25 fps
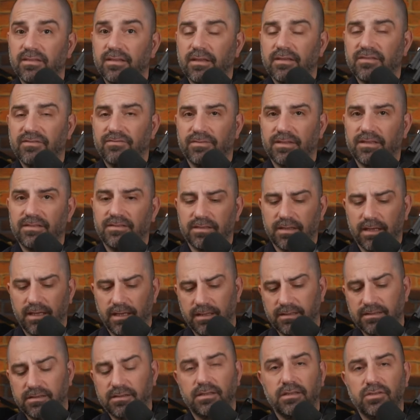Its fixed
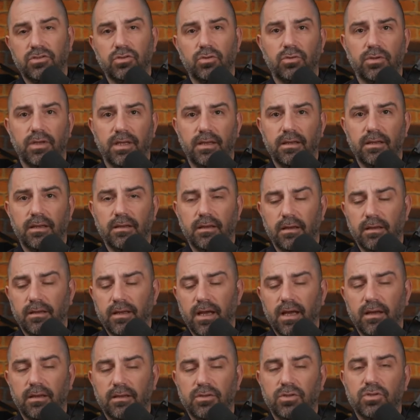lens is unique. A
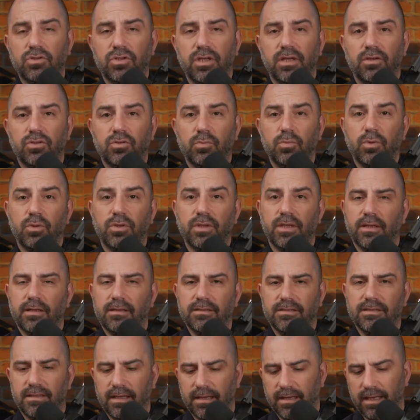non-interchangeable
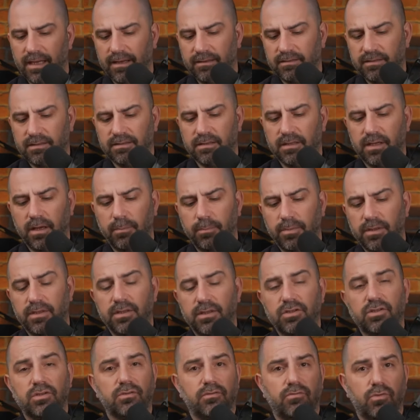lens enhances
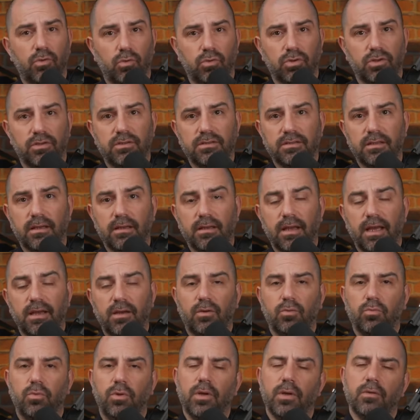composition focus, like a
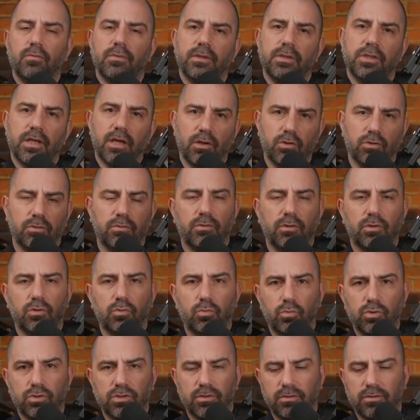real photographer with a